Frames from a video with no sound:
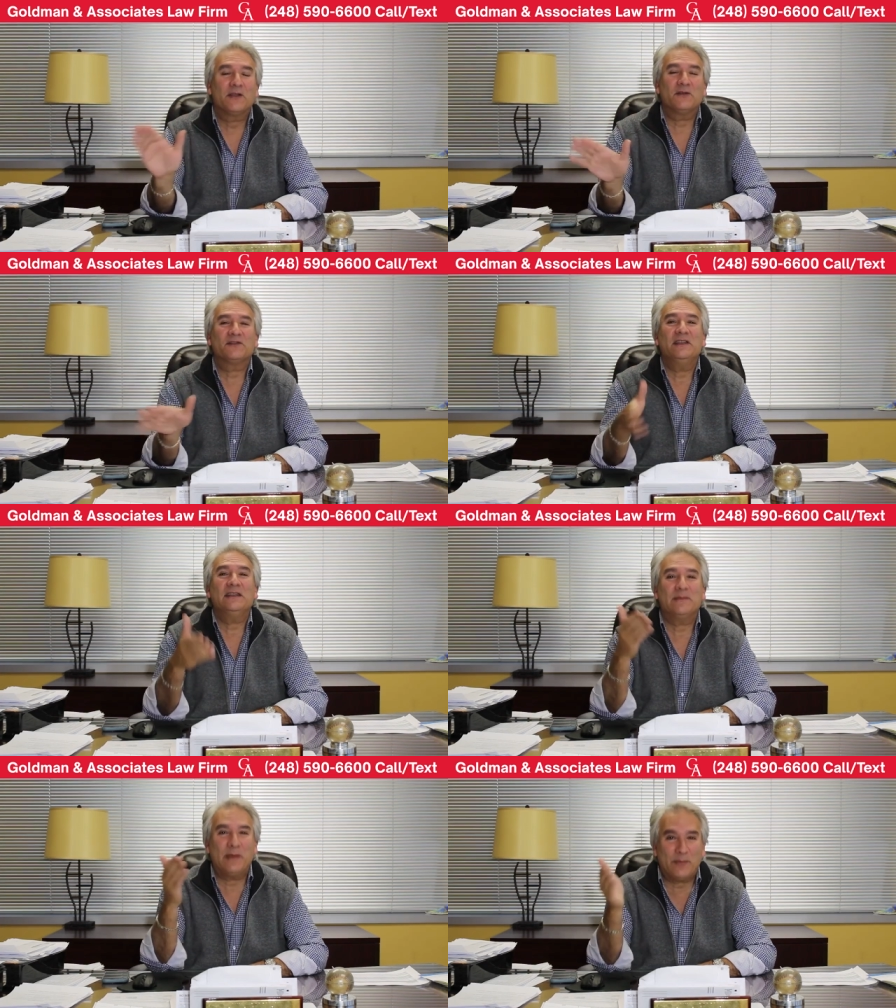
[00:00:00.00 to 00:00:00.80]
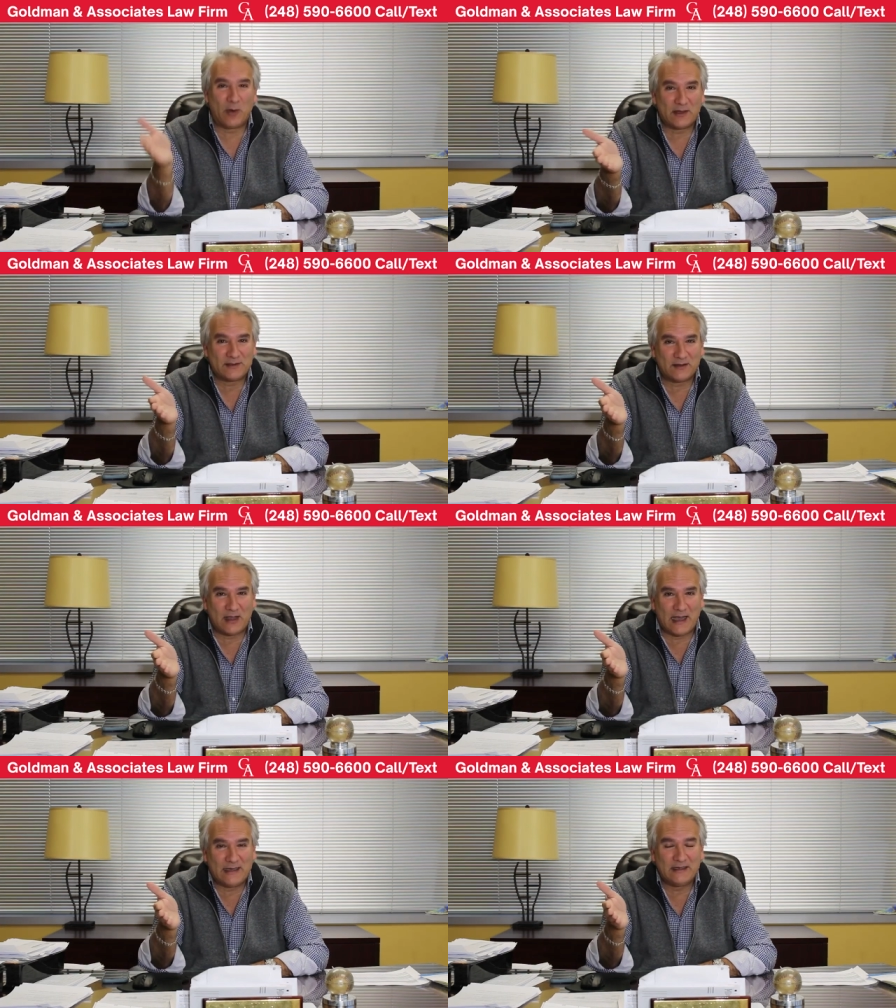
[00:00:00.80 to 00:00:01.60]
those need to be brought to
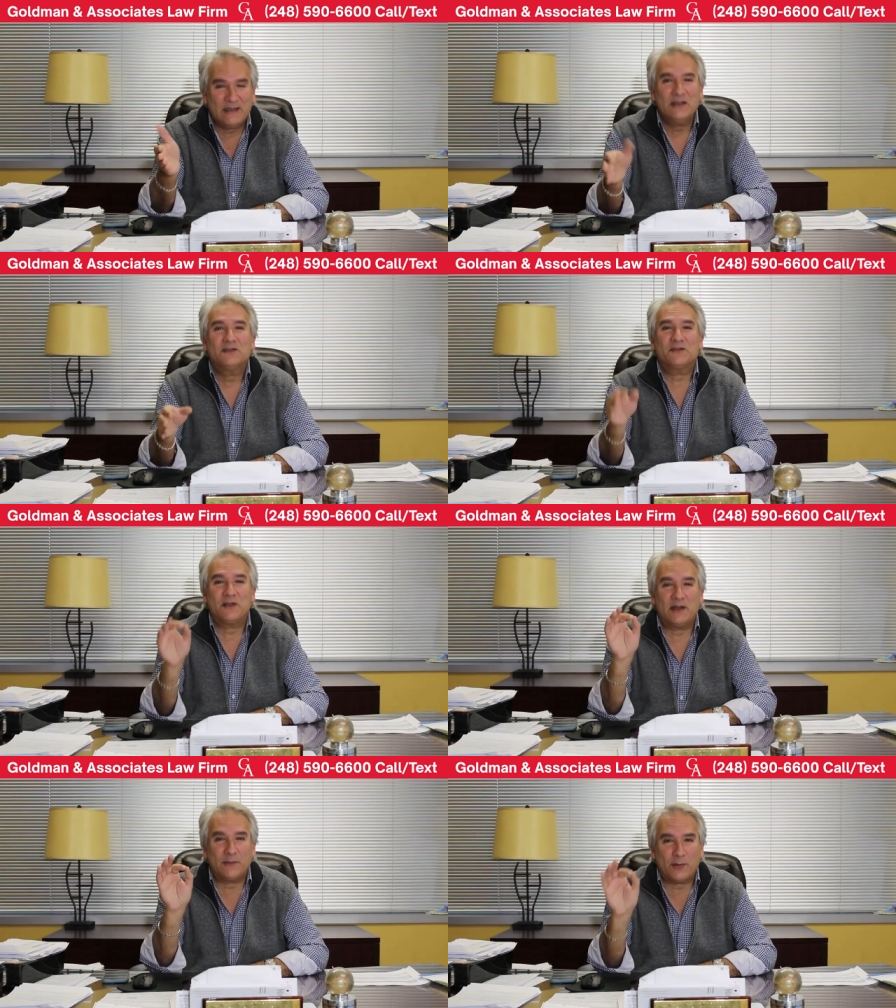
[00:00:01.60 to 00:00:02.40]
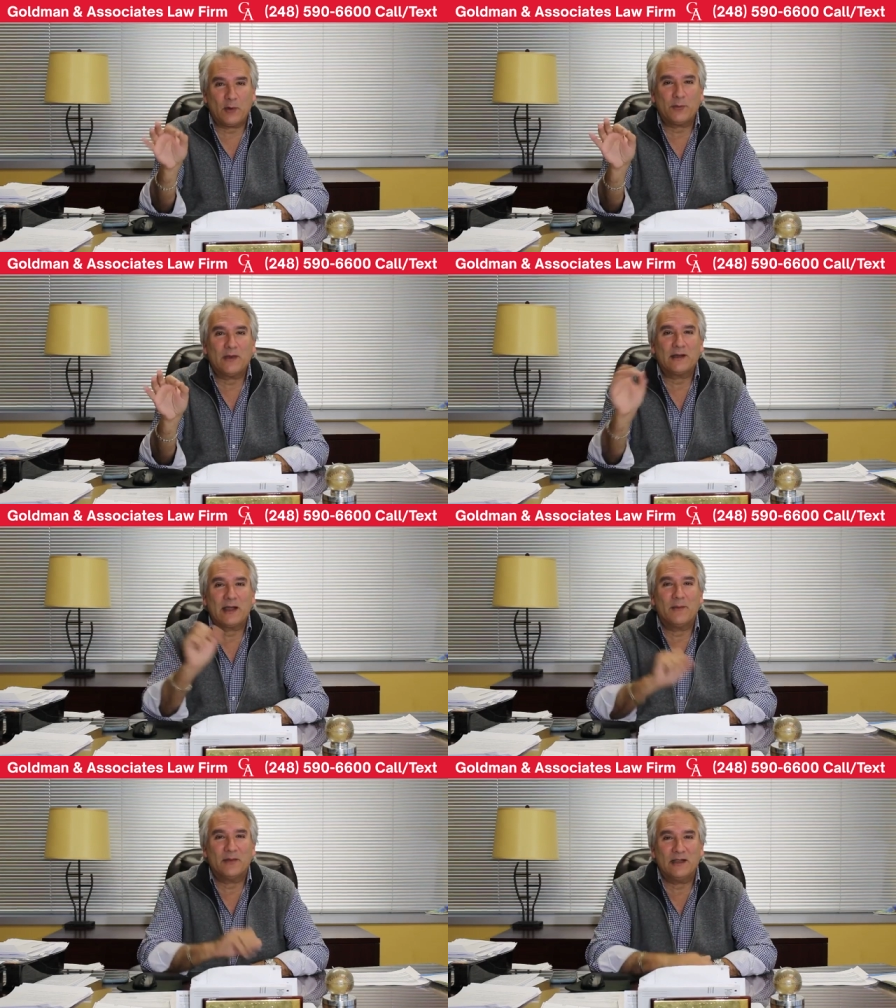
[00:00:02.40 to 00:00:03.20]
light so that appropriate
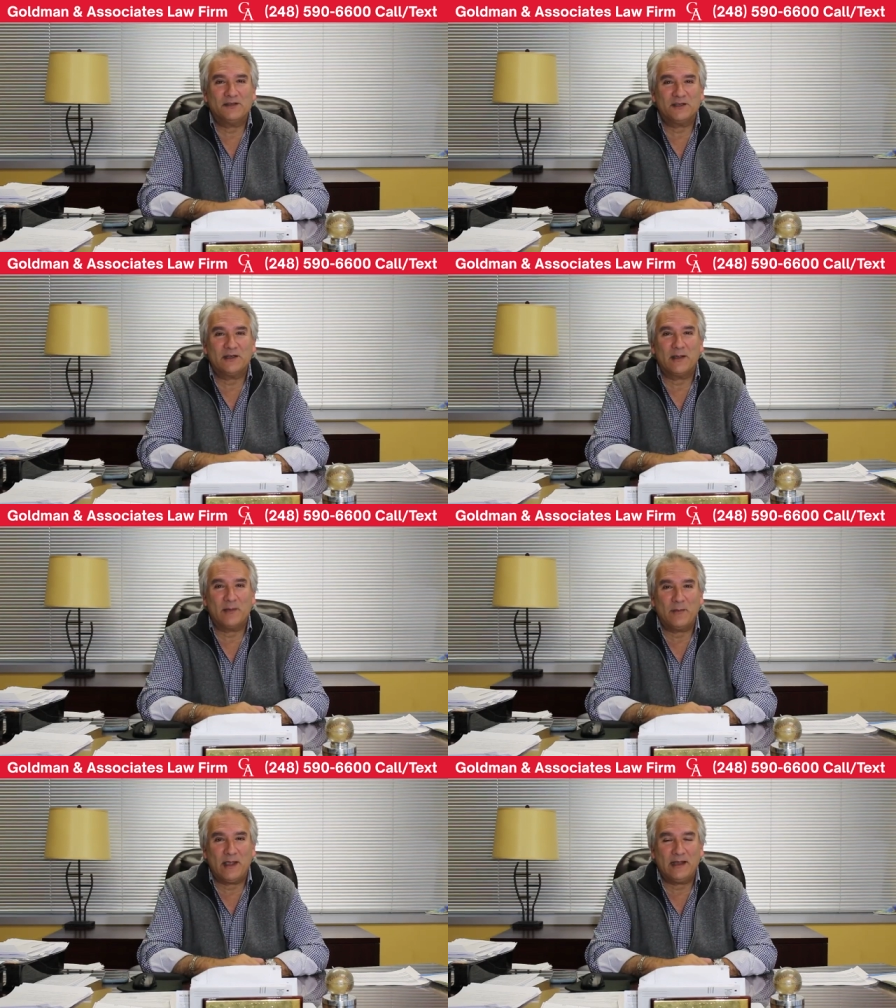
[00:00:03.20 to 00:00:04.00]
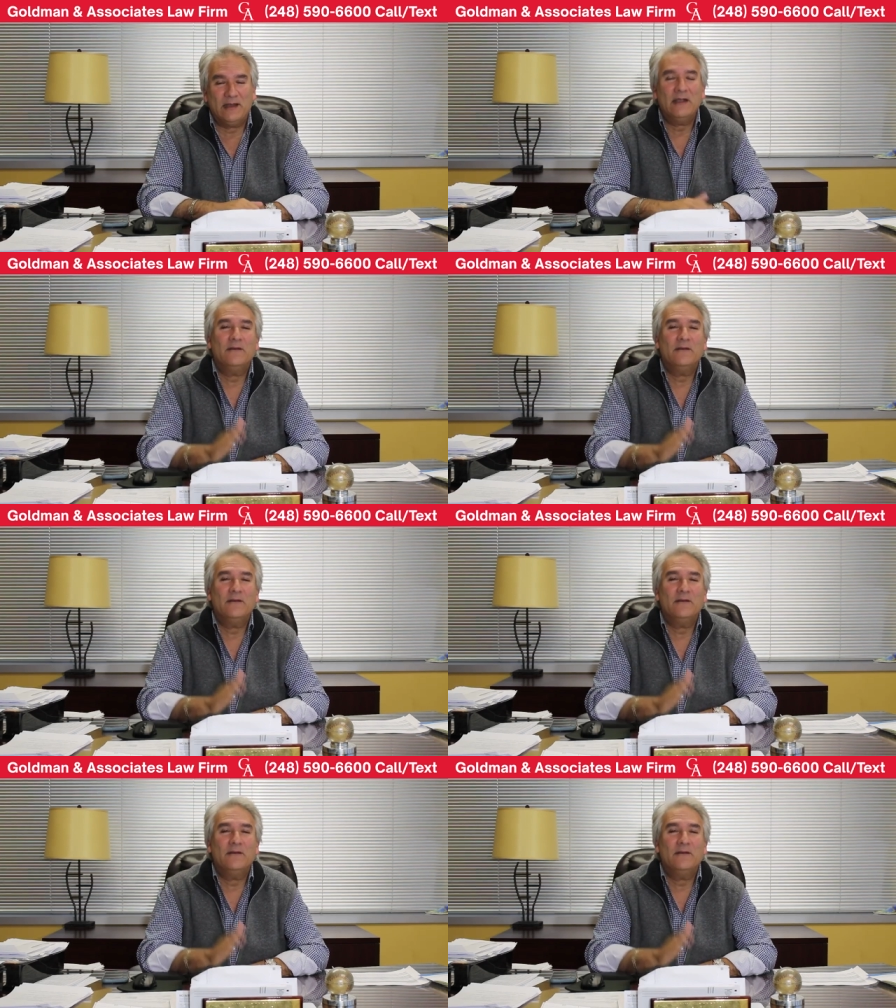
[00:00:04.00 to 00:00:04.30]
accommodation can be made.